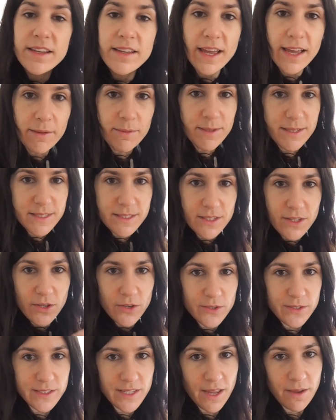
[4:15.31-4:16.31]
Um,
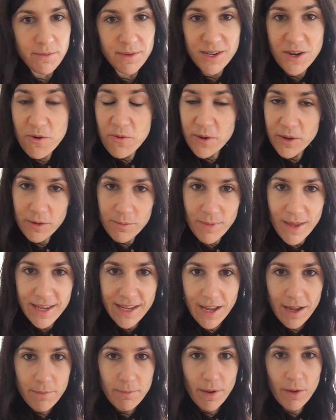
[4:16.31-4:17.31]
excuse me not wearing makeup,